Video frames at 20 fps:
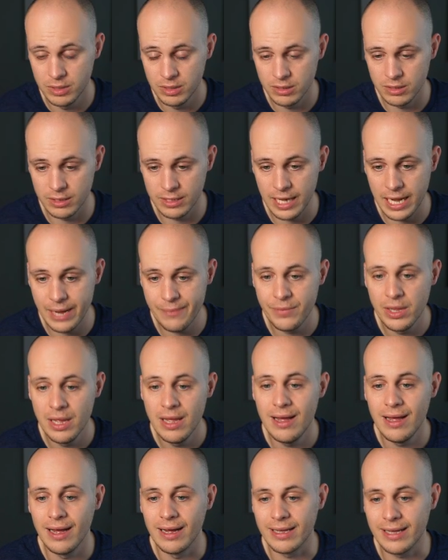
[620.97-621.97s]
Okay,
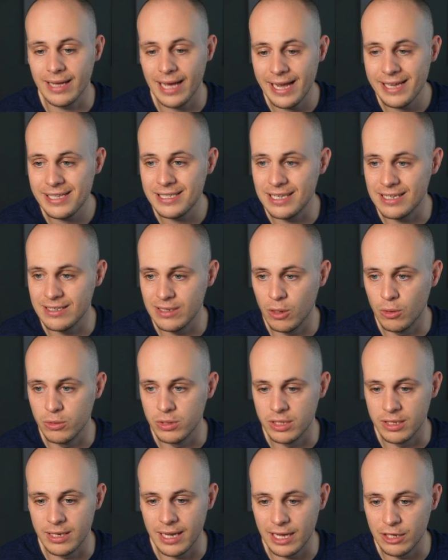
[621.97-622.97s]
and Katie is older
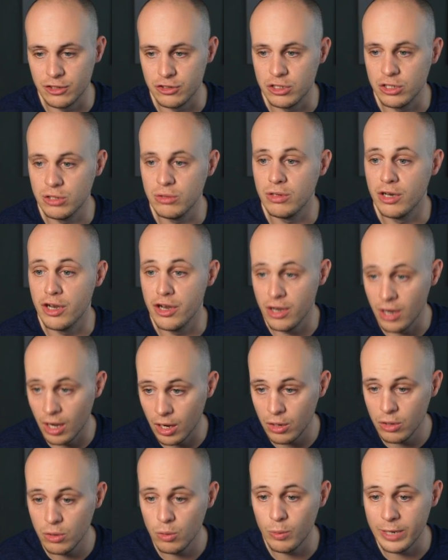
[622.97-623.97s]
than Andrew?
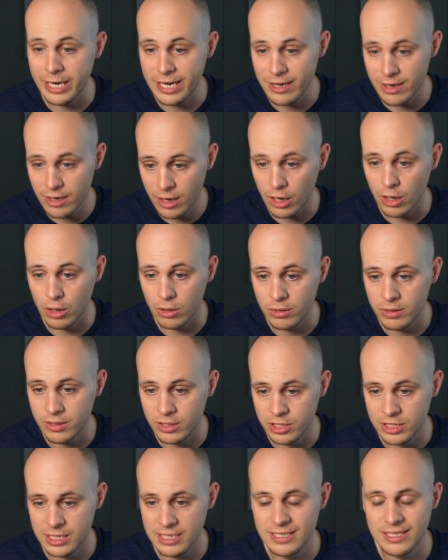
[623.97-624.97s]
No, we know that
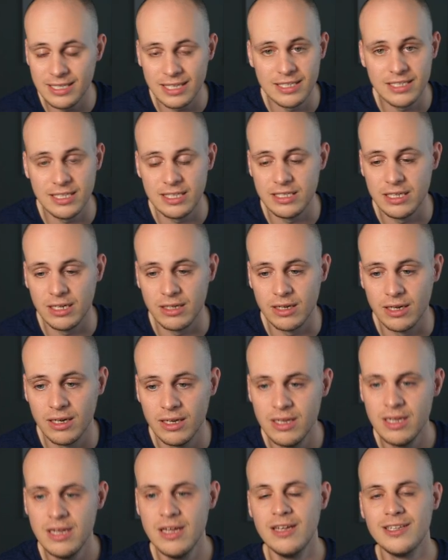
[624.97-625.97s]
she is six years younger.
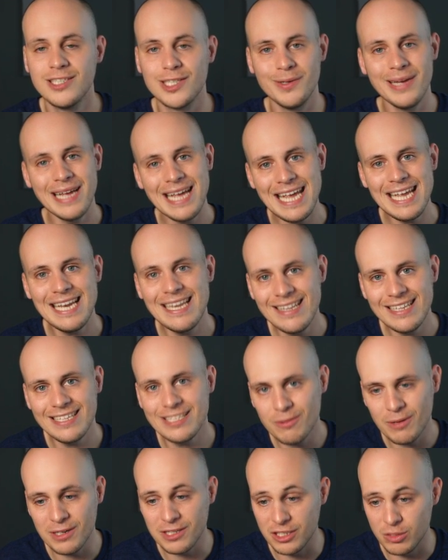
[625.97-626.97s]
So in this
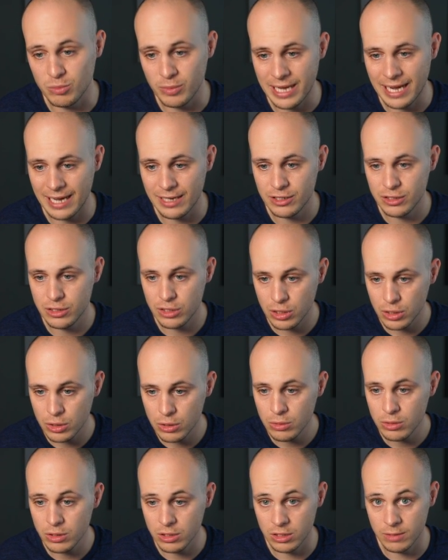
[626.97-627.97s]
question, we had
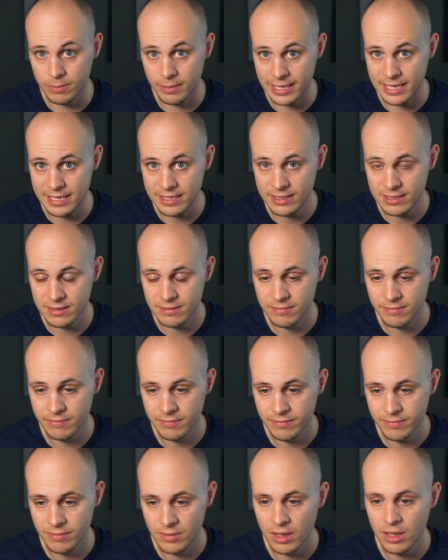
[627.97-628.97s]
two could be's,
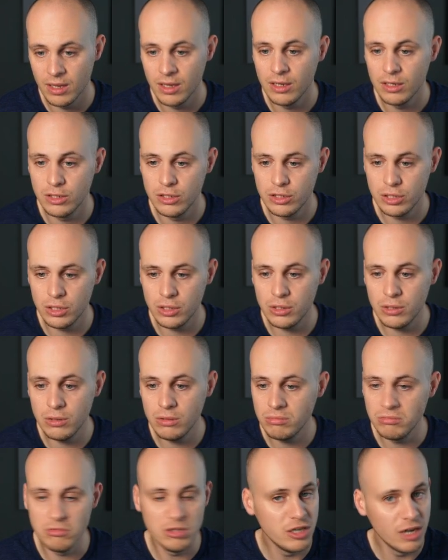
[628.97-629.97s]

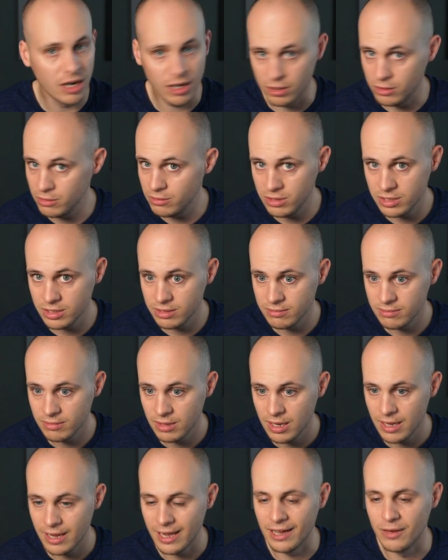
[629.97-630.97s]
two no's,
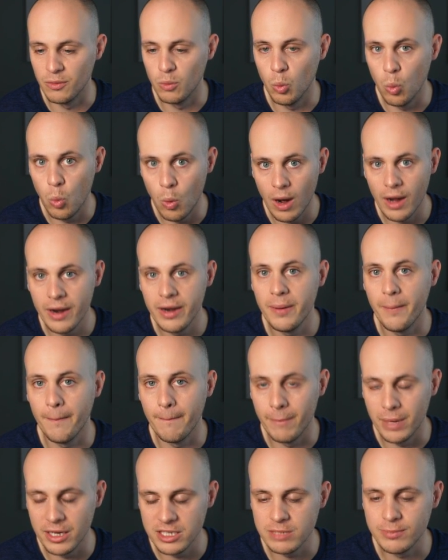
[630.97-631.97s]
and one
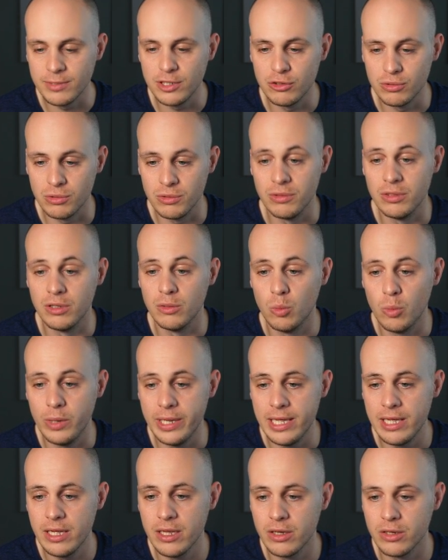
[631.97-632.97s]
must be true that
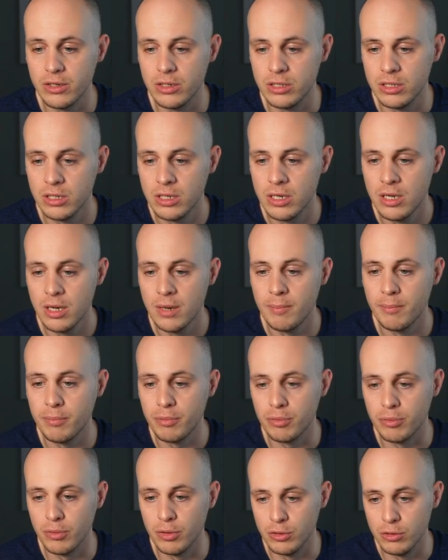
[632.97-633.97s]
we could
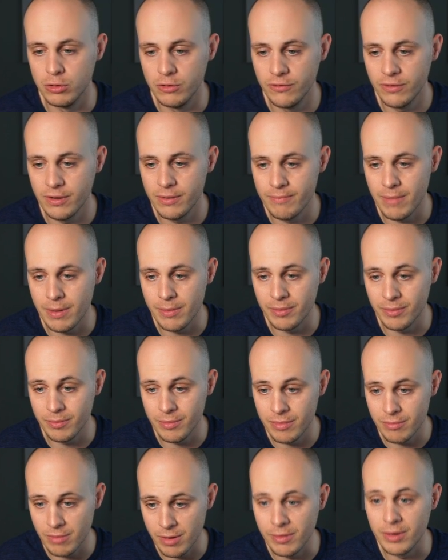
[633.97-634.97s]
prove. Remember,
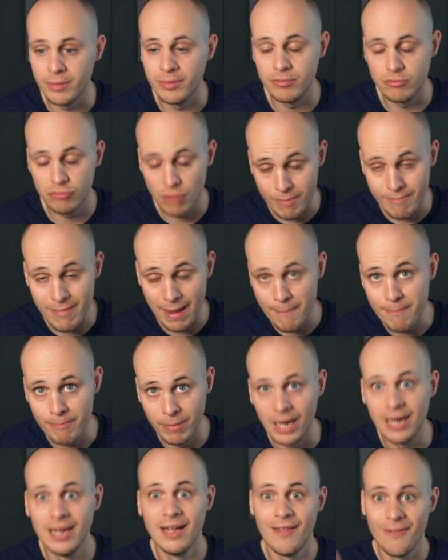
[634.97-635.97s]
remember,
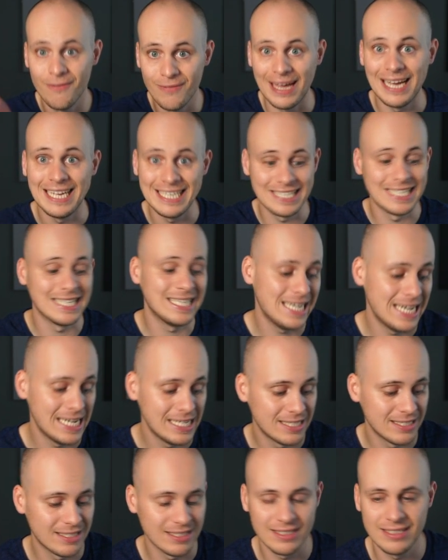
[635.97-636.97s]
remember that is the key
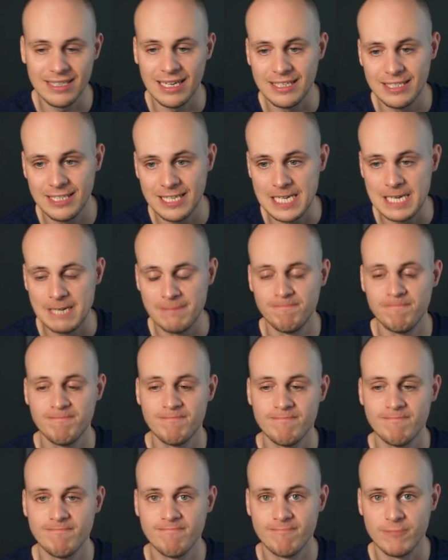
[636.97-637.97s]
to success here.
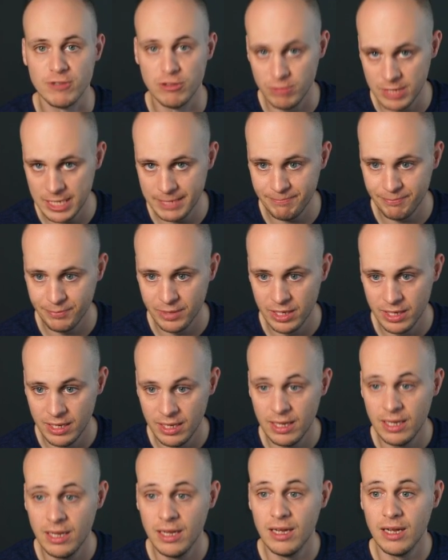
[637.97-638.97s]
All right.
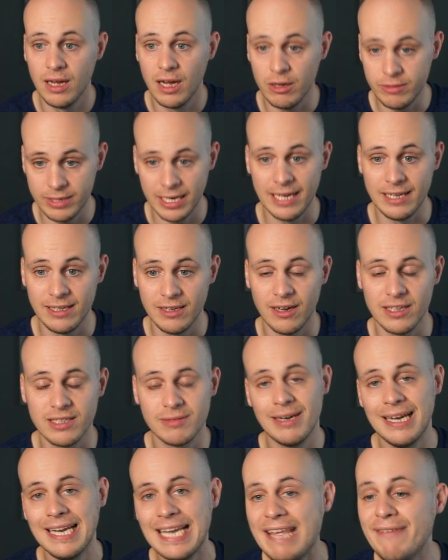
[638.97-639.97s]
Okay, guys, I'm
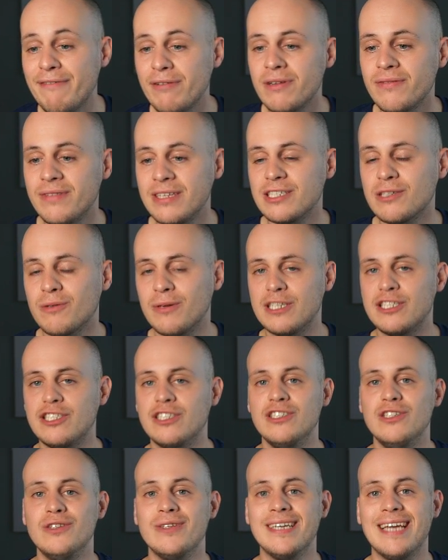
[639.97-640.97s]
going to leave you with this
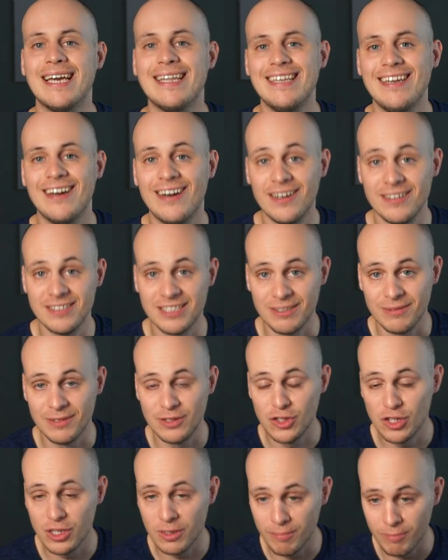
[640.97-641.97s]
question. You can get the answer in
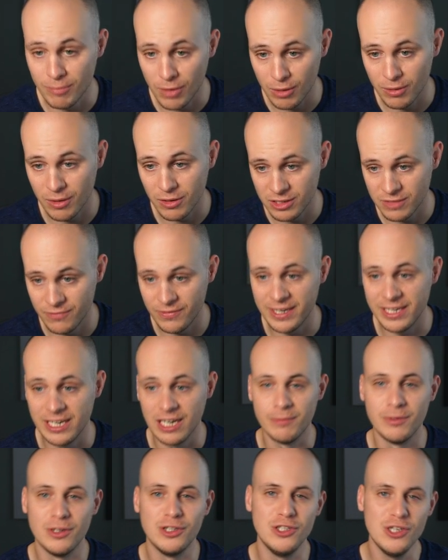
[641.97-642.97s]
tomorrow's video,
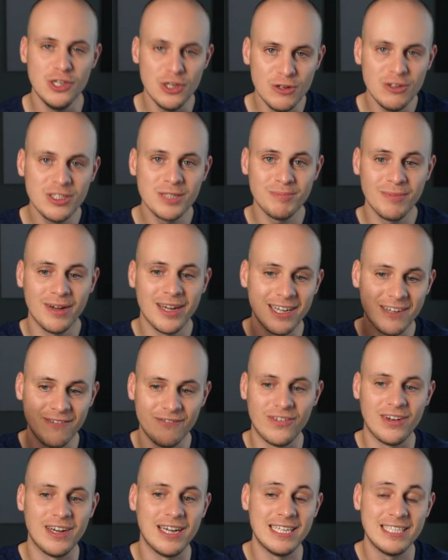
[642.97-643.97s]
but use my
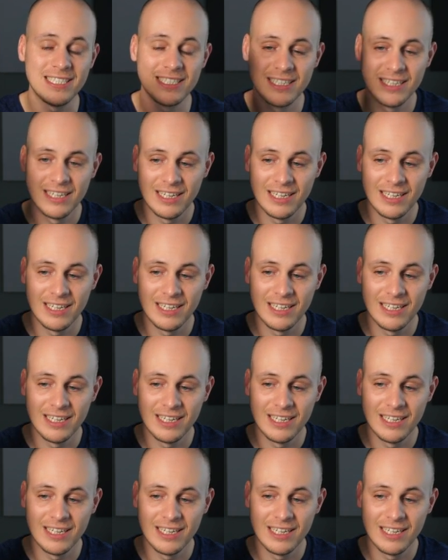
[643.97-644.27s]
advice.